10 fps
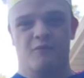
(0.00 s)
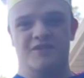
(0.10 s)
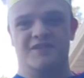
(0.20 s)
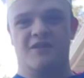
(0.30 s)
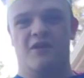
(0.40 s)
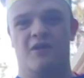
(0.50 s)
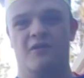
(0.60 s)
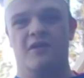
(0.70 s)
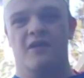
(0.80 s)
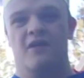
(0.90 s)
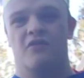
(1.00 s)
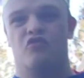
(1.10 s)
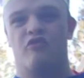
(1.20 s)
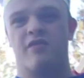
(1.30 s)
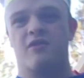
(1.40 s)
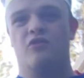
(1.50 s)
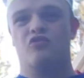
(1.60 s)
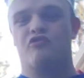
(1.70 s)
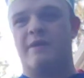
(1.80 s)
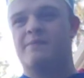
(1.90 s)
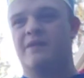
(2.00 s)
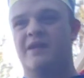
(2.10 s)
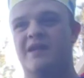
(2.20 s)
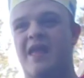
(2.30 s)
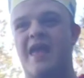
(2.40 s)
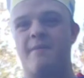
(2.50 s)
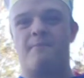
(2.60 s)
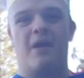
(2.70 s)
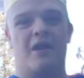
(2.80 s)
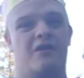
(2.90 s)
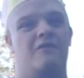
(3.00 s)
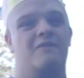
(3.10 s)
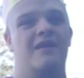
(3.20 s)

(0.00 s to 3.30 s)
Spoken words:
which is called the Crystal Crumbling Empire.